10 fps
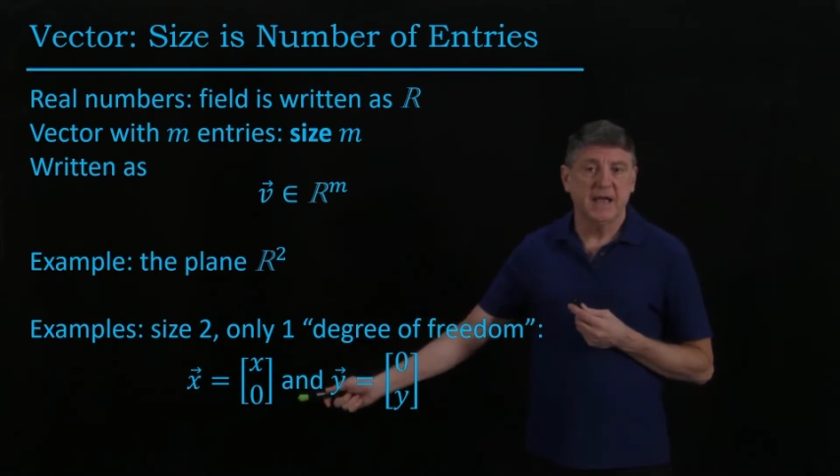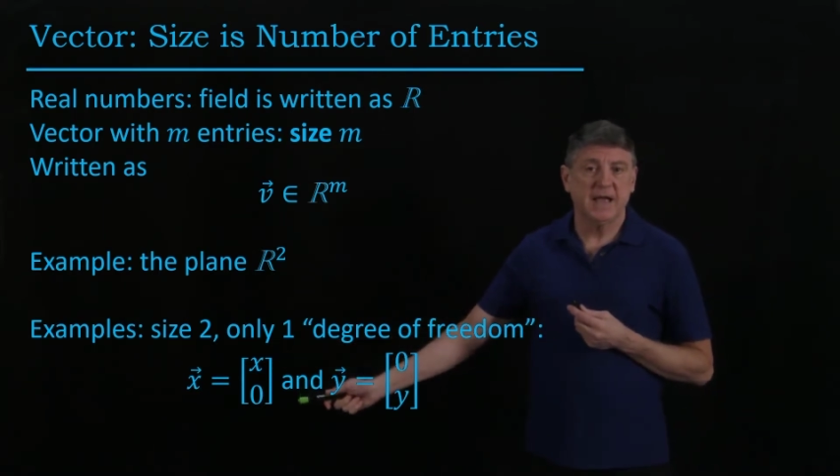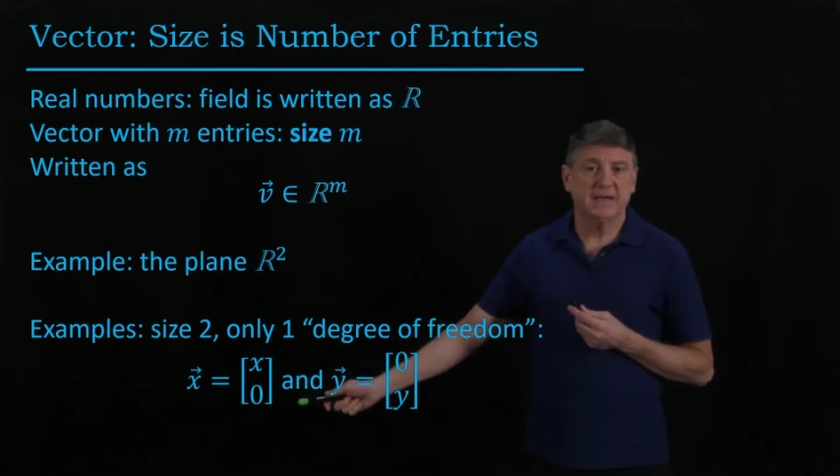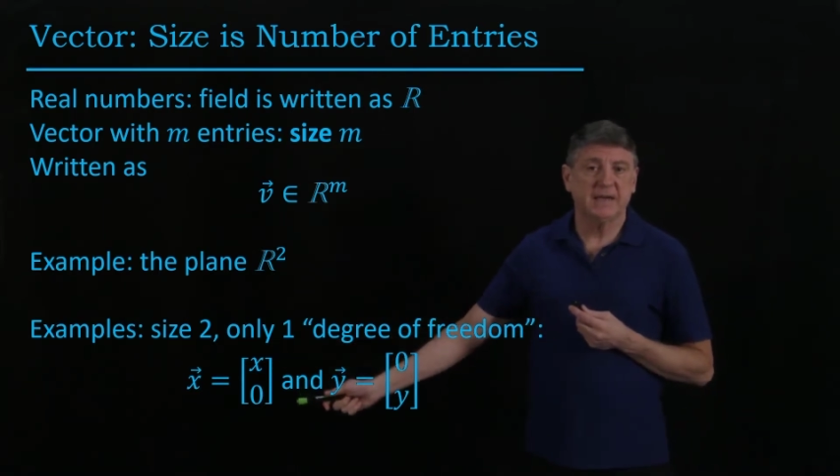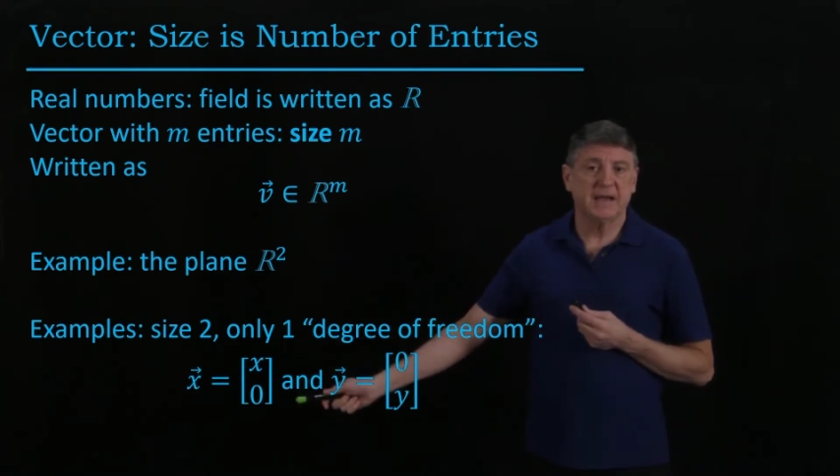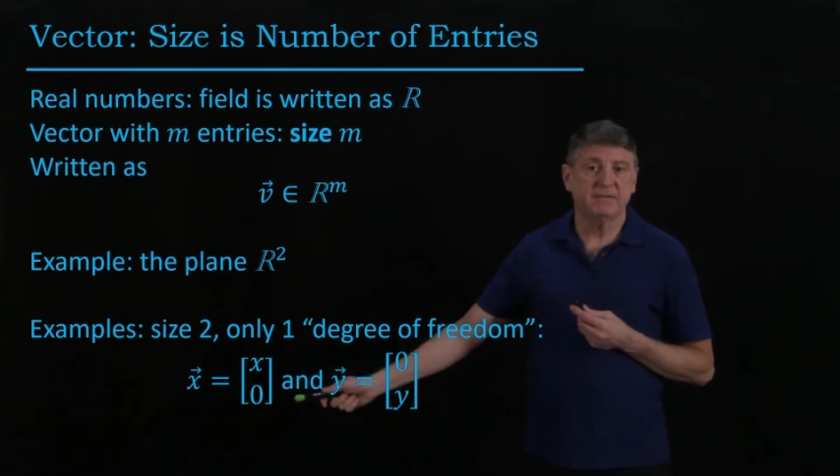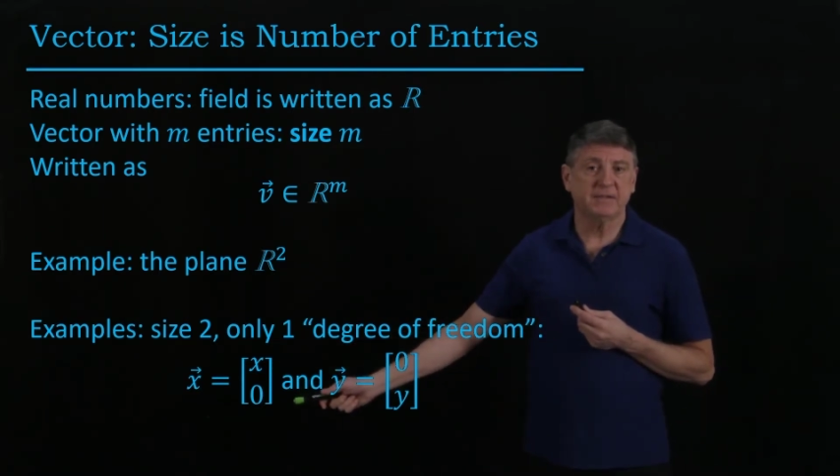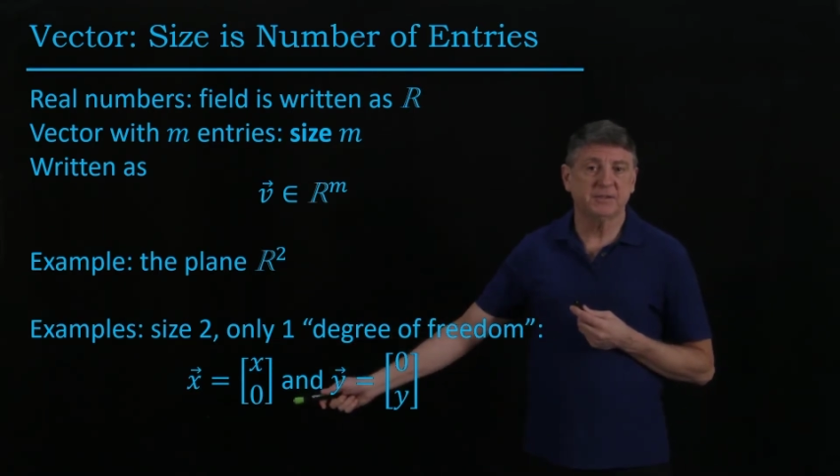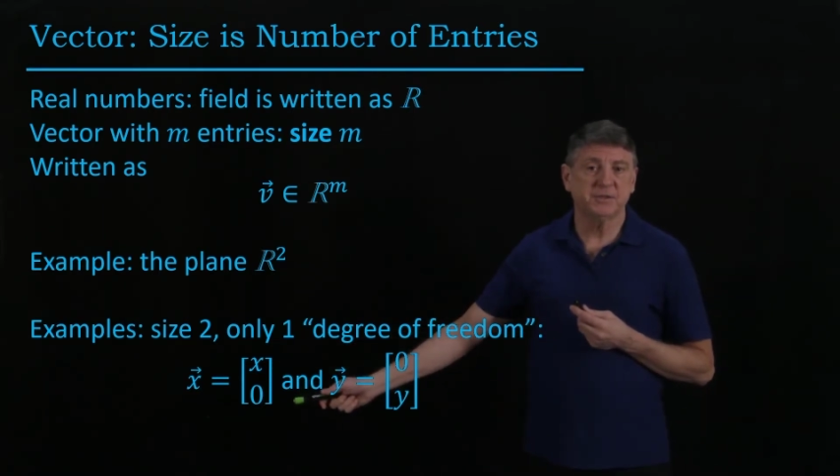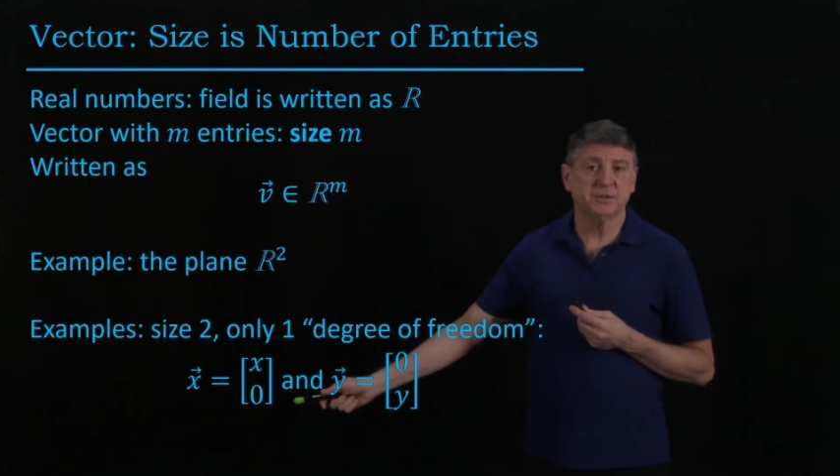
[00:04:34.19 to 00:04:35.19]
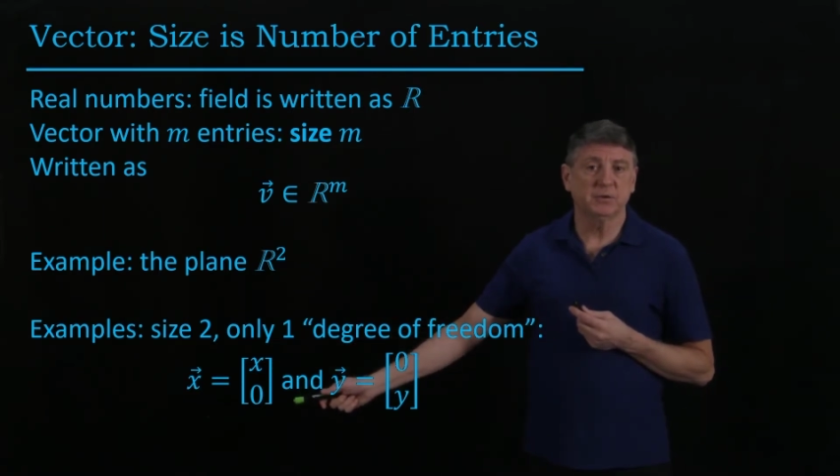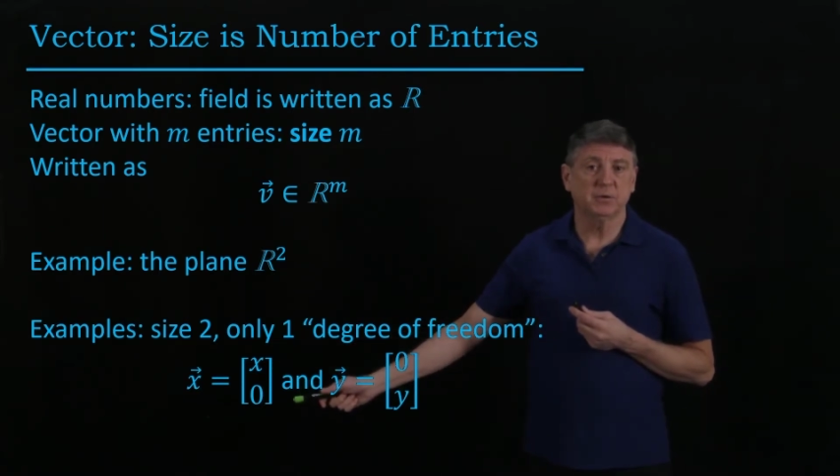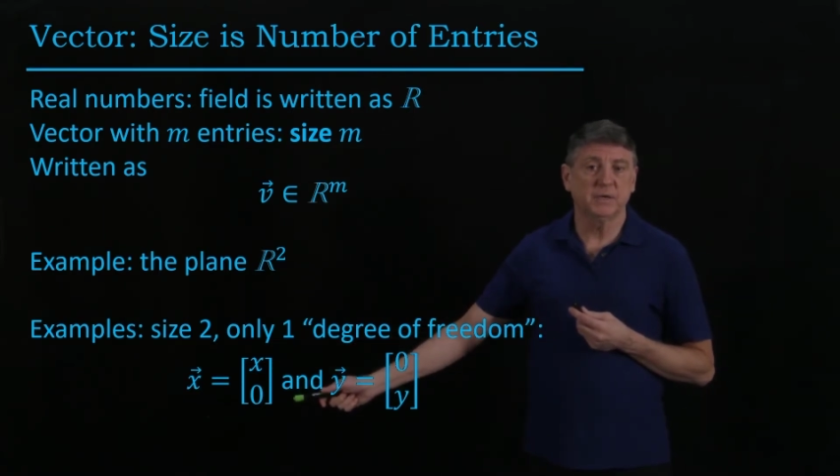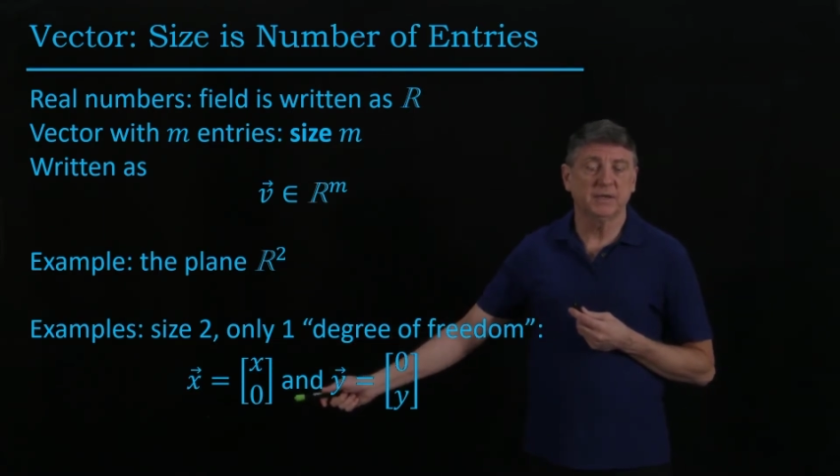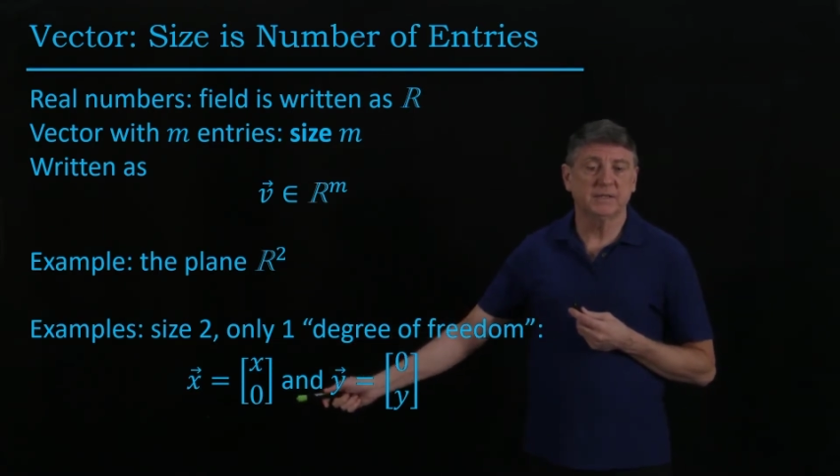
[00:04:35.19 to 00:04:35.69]
and having a
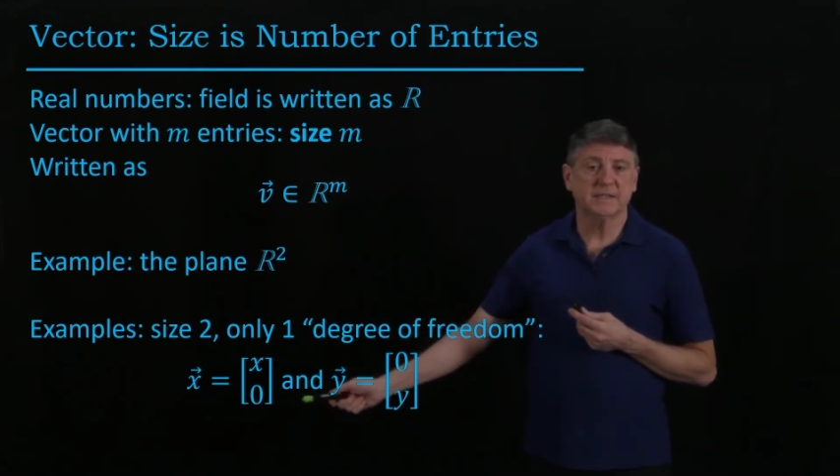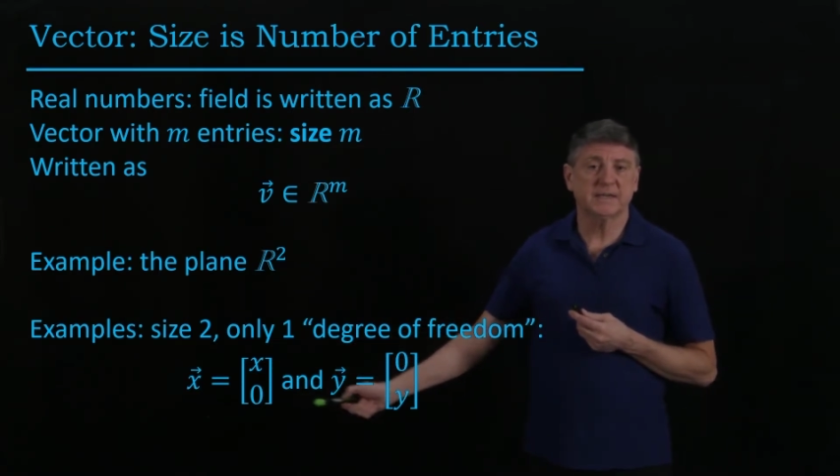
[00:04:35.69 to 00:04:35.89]
0 in its